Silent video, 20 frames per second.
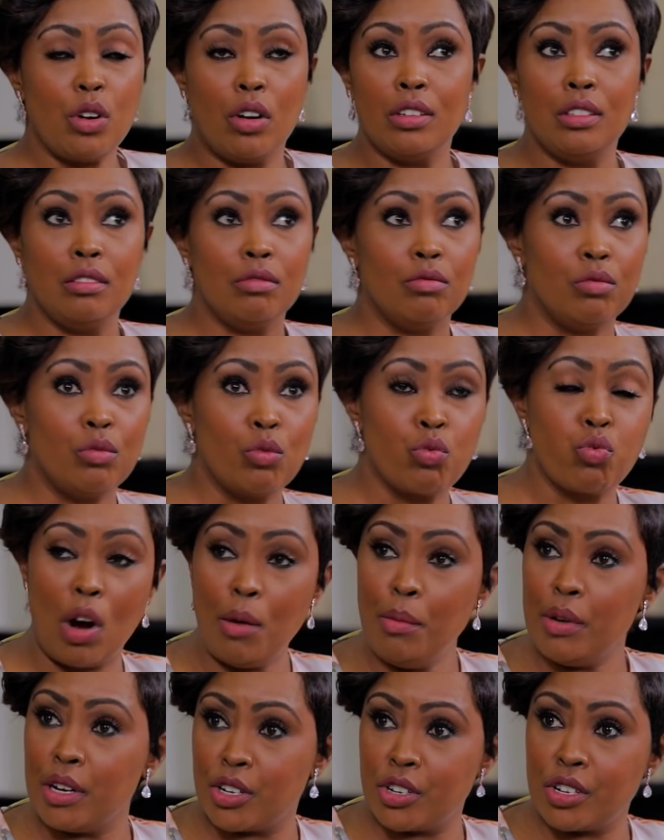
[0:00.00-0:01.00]
on
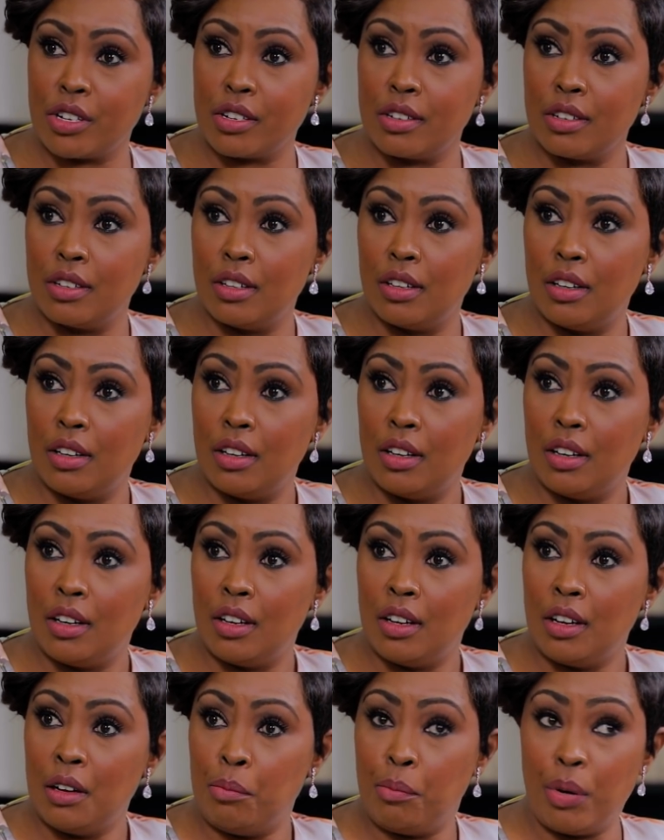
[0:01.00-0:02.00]
rubbish.
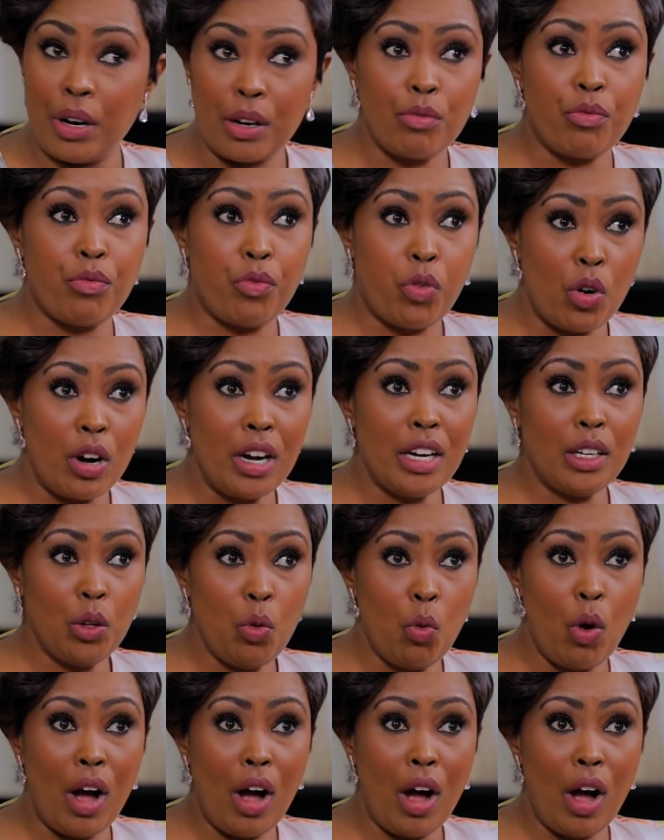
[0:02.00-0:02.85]
But for a little